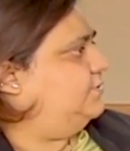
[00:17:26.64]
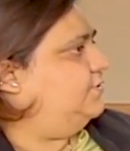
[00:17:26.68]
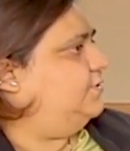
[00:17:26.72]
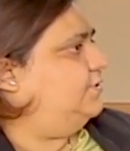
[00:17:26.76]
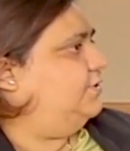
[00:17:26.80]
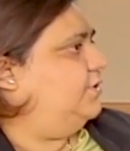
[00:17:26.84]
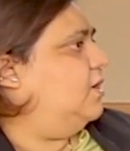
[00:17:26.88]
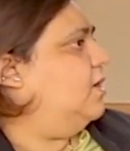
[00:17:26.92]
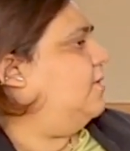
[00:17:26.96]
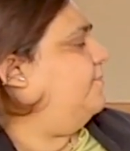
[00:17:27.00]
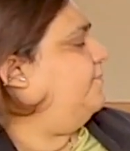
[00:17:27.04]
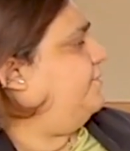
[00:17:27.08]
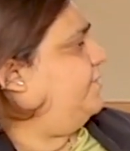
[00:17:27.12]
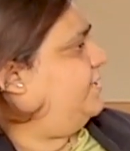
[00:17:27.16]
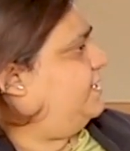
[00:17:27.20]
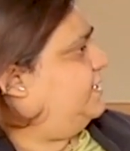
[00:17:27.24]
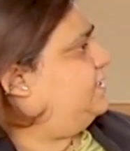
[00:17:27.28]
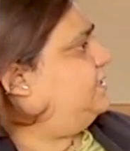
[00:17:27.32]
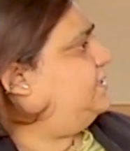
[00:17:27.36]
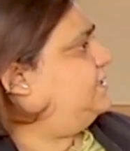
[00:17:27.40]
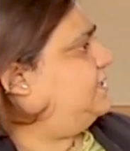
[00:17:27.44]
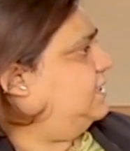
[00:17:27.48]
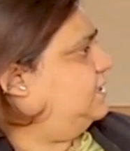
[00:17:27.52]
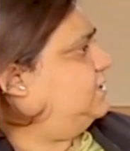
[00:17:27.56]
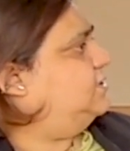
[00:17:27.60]
to
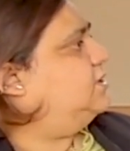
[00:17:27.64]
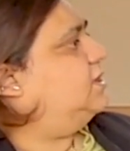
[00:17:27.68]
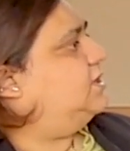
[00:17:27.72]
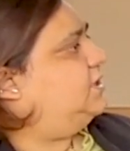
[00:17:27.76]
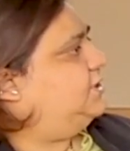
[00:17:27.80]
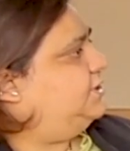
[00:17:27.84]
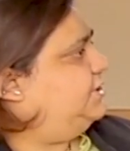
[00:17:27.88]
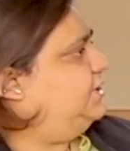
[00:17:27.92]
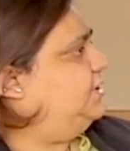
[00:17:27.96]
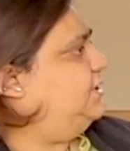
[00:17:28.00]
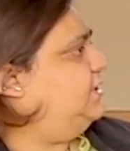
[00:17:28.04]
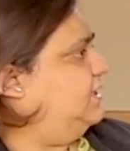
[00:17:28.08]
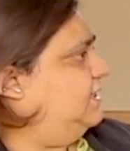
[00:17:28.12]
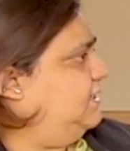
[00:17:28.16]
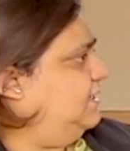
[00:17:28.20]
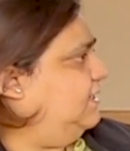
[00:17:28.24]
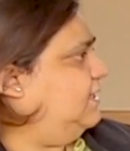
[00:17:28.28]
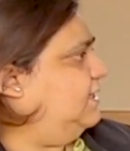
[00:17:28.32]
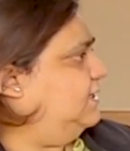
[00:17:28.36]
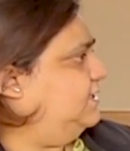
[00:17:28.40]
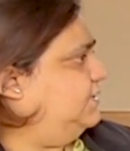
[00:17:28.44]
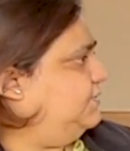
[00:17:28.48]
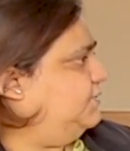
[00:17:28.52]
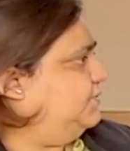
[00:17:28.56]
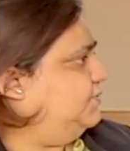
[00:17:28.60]
incorporate technology in the
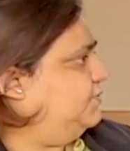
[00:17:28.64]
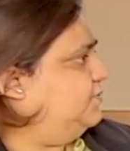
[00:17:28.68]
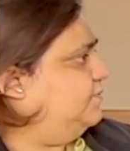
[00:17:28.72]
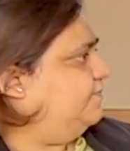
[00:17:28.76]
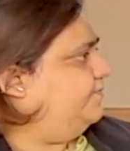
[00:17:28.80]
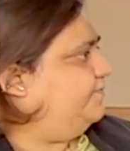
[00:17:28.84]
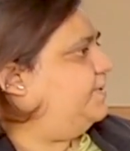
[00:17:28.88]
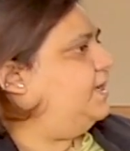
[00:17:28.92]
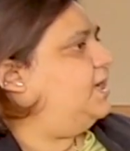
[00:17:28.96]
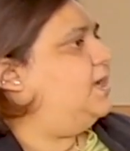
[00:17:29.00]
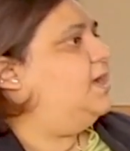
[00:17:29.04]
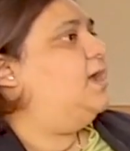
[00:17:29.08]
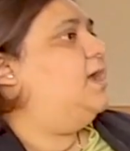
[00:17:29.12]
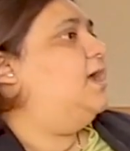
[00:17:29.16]
classroom,